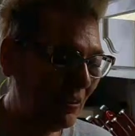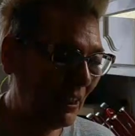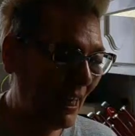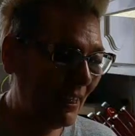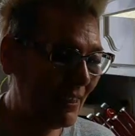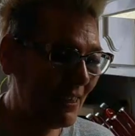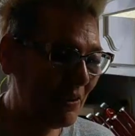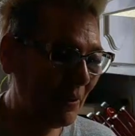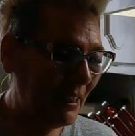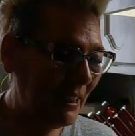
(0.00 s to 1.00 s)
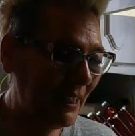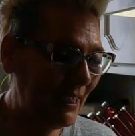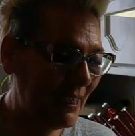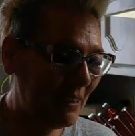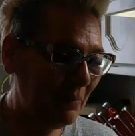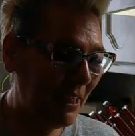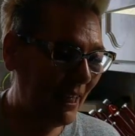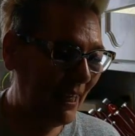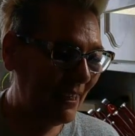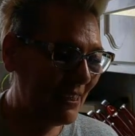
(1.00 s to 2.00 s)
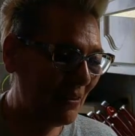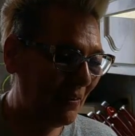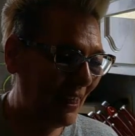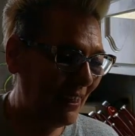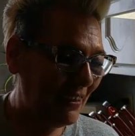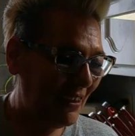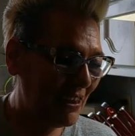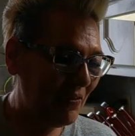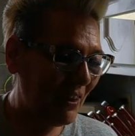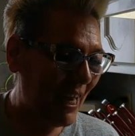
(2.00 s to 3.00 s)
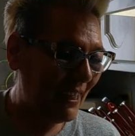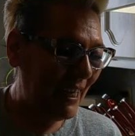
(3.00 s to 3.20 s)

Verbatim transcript: Gladys is ready to eat some cake, so thank gosh for that.